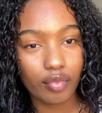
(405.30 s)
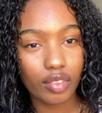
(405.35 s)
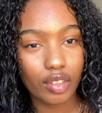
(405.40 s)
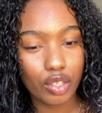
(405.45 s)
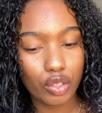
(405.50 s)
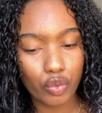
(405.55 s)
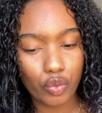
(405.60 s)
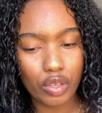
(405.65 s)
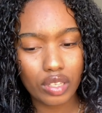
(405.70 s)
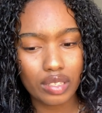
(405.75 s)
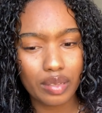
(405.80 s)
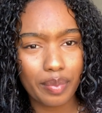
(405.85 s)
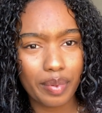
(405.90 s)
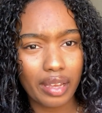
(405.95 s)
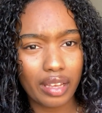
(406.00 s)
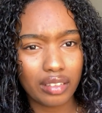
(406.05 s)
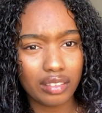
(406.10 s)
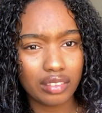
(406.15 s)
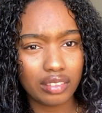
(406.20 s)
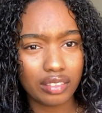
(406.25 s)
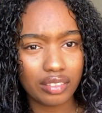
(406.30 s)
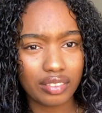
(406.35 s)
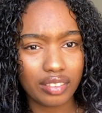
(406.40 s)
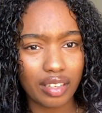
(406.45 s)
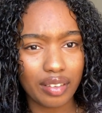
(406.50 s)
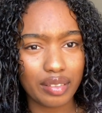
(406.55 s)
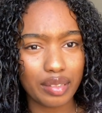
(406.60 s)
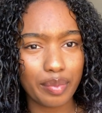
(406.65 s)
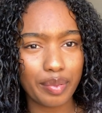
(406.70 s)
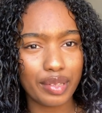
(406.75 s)
squeeze a bit. Oh,
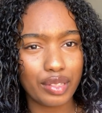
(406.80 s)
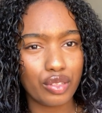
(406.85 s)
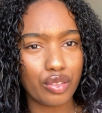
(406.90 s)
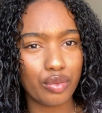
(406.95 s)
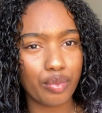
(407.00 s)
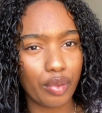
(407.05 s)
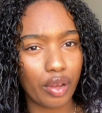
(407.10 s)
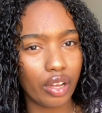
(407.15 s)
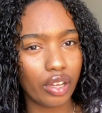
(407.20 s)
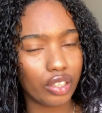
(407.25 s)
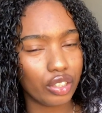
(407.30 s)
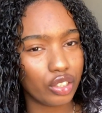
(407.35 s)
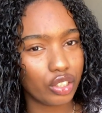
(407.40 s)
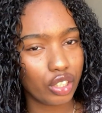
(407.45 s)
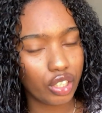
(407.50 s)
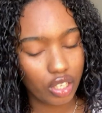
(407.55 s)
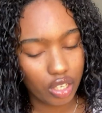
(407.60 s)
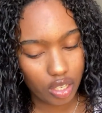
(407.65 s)
that's a bit too much.